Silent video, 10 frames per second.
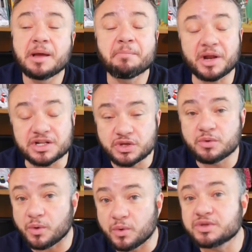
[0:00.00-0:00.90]
But I
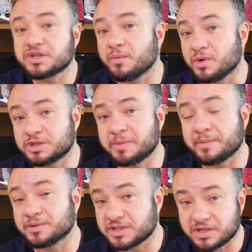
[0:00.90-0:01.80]
do also want to be
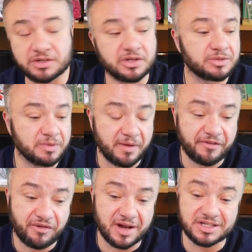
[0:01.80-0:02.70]
able to socialise with my
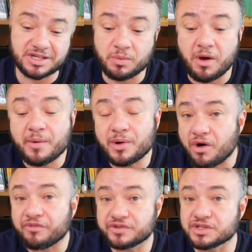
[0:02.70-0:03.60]
friends. So what I will
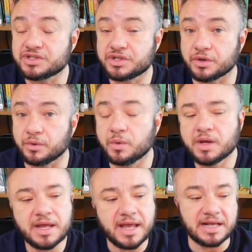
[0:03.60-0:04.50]
often do
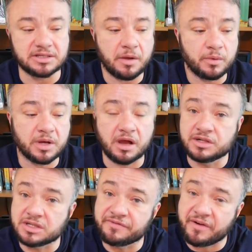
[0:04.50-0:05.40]
is I will go
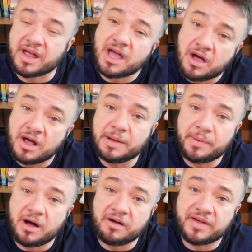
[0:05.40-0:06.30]
to the very early
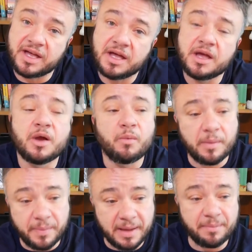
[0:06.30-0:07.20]
part of it where
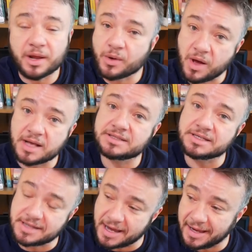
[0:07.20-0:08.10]
people are quite
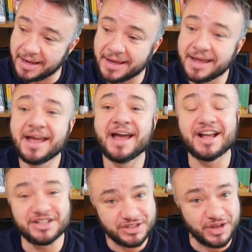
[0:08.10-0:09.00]
sedate
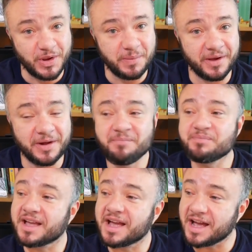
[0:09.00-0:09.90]
and sober
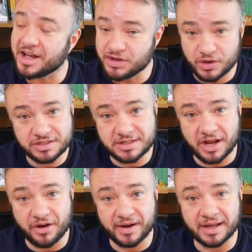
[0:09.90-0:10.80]
and not
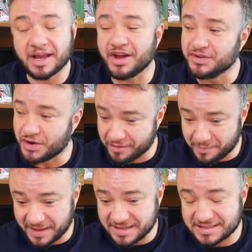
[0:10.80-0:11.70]
slurring and not
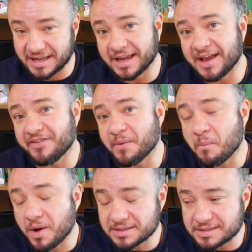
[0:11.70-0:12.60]
repeating. And then
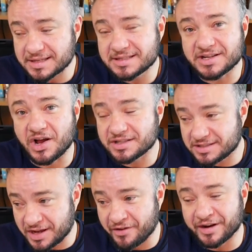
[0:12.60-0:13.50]
once they start
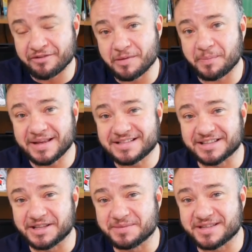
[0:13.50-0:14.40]
slurring and
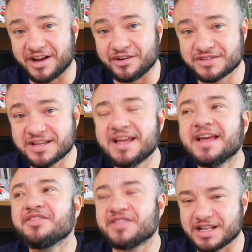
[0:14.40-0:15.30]
repeating themselves,
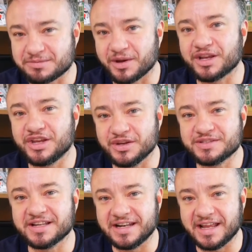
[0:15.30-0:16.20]
that's my cue
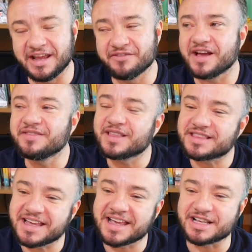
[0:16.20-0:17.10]
to leave. And the
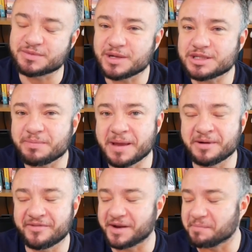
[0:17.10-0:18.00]
thing is, once people
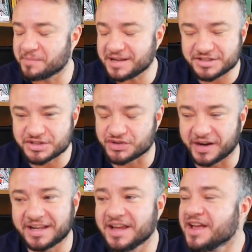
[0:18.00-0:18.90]
have had a bit to
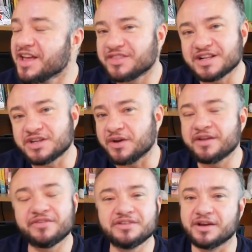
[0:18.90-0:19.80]
drink, they don't
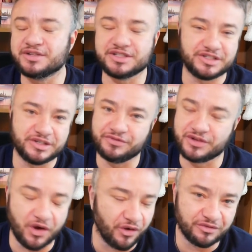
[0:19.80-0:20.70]
even notice you've
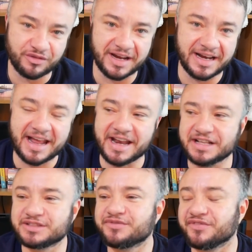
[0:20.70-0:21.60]
gone, really, and
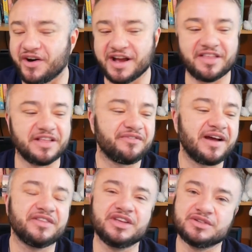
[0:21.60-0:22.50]
it's fine. And the
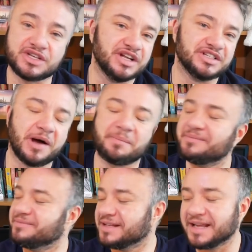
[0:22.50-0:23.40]
fact that you turned up,
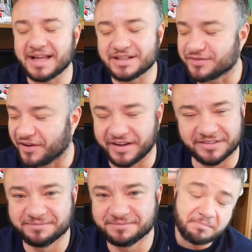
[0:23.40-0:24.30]
it's fine.